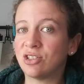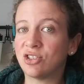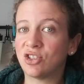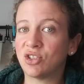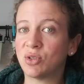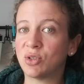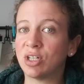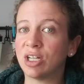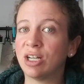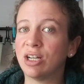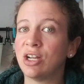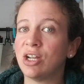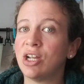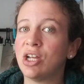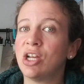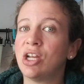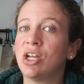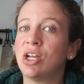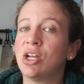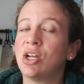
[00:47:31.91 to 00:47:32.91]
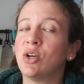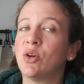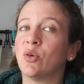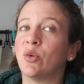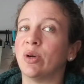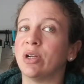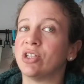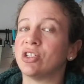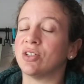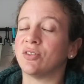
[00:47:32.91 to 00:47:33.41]
store,
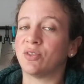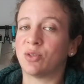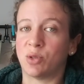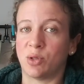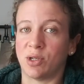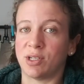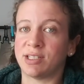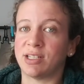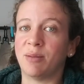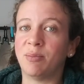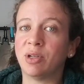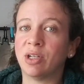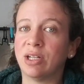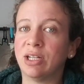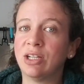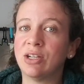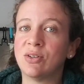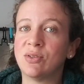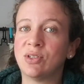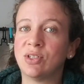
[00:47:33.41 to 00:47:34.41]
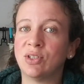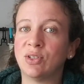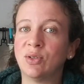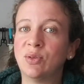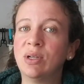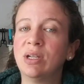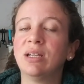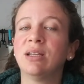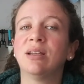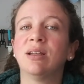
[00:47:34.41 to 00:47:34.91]
which of course I'm gonna go to.